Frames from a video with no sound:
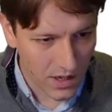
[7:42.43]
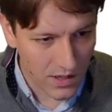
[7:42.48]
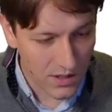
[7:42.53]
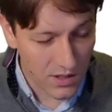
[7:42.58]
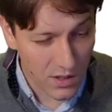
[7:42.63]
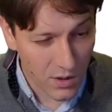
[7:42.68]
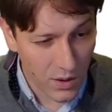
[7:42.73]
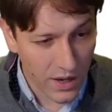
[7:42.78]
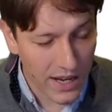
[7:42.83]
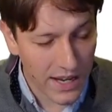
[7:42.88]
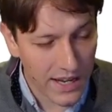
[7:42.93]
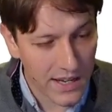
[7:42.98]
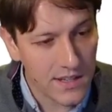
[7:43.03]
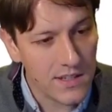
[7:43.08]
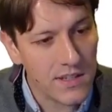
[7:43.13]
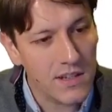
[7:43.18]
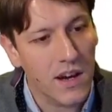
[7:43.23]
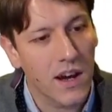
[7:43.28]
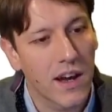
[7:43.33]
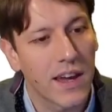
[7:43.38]

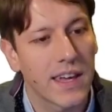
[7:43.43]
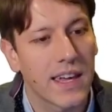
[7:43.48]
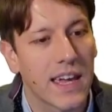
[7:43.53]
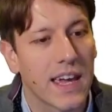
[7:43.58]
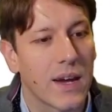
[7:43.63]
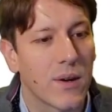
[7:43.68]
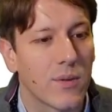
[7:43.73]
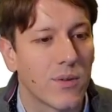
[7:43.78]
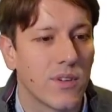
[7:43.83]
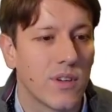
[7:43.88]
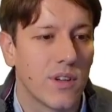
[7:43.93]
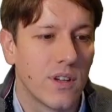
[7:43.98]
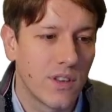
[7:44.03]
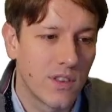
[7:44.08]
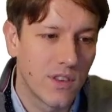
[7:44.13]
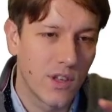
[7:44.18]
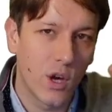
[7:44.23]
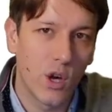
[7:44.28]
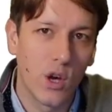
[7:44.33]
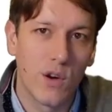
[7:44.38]
squares, I count
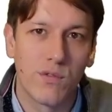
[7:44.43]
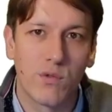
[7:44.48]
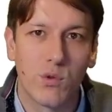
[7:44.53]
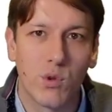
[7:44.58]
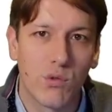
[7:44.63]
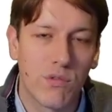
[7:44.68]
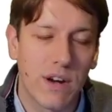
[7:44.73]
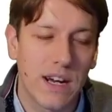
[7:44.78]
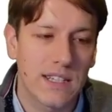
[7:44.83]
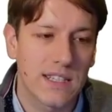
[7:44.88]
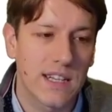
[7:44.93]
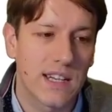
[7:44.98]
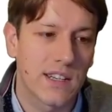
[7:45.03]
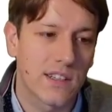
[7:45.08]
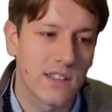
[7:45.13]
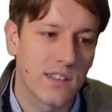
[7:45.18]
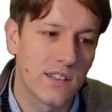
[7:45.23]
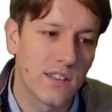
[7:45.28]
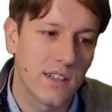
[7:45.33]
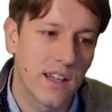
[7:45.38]
the overall
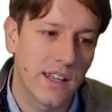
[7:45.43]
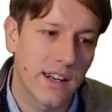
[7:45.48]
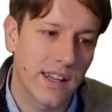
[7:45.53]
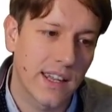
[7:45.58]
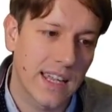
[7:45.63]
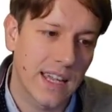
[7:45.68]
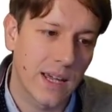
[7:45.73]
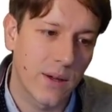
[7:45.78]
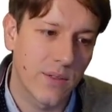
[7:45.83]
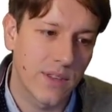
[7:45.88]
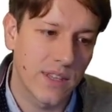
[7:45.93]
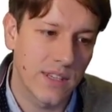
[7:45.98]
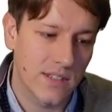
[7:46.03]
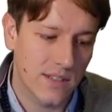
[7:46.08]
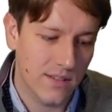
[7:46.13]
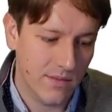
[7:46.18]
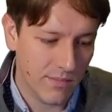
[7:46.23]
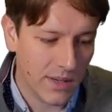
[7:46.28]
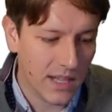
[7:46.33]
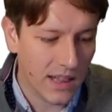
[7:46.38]
rectangle, and I count
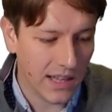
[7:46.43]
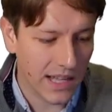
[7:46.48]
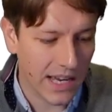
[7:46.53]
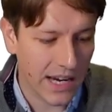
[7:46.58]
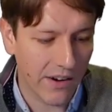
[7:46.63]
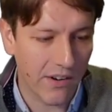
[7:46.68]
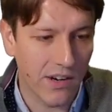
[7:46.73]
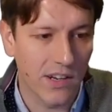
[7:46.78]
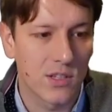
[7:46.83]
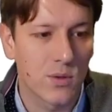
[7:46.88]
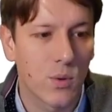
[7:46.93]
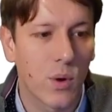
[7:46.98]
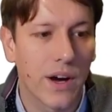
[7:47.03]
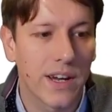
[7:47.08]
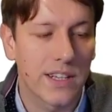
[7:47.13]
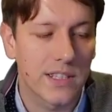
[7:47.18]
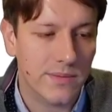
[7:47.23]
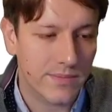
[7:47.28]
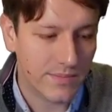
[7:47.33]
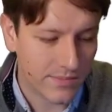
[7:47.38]
this middle area
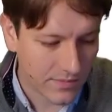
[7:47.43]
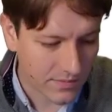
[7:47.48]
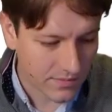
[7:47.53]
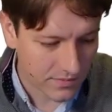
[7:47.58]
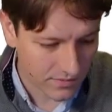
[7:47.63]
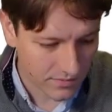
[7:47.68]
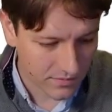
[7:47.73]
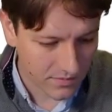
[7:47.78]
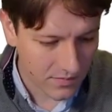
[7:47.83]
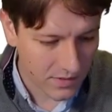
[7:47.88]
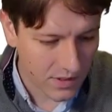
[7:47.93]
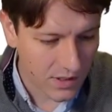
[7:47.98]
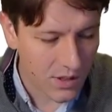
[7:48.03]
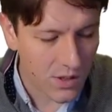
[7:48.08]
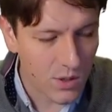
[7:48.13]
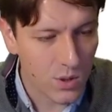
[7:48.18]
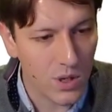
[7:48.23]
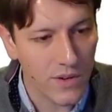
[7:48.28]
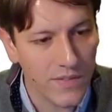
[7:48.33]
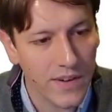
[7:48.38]
twice.
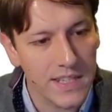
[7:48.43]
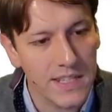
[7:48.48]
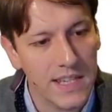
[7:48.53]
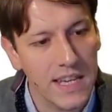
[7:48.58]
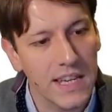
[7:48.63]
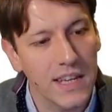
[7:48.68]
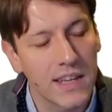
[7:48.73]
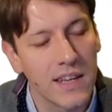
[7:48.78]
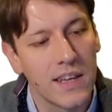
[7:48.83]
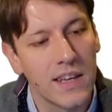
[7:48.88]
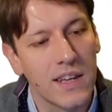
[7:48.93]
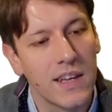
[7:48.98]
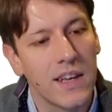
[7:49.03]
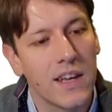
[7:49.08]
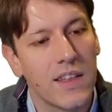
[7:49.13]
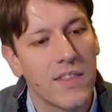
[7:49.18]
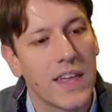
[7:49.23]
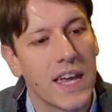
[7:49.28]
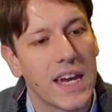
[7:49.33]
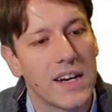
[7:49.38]
So if I take
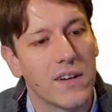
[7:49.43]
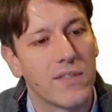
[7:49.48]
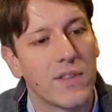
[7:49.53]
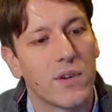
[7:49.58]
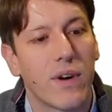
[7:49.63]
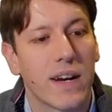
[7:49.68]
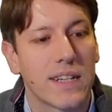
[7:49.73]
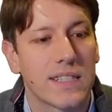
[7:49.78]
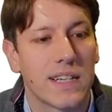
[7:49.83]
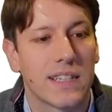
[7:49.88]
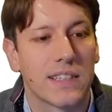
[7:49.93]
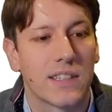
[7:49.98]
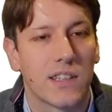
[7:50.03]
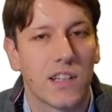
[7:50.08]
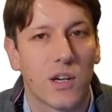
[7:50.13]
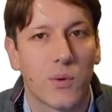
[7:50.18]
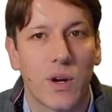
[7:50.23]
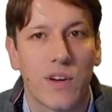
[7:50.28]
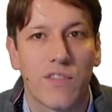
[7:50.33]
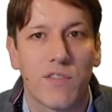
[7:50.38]
the area of the
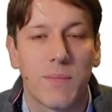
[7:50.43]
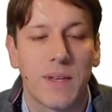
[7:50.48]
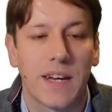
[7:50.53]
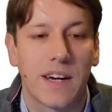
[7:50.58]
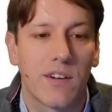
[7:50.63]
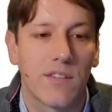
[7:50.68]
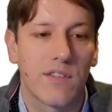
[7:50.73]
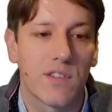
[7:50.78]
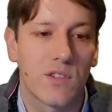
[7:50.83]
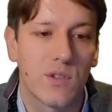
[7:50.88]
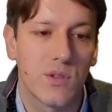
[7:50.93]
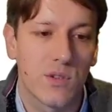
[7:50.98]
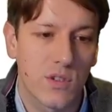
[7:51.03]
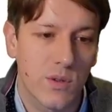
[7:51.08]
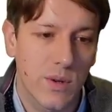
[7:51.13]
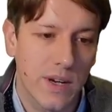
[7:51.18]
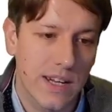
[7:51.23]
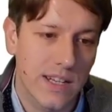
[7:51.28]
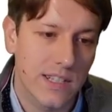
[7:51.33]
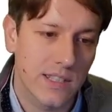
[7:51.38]
rectangle away from the area of the two
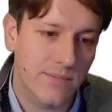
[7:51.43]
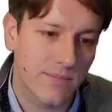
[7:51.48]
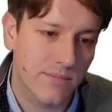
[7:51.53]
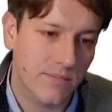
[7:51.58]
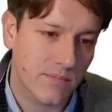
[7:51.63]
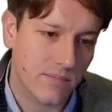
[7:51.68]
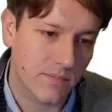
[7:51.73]
squares,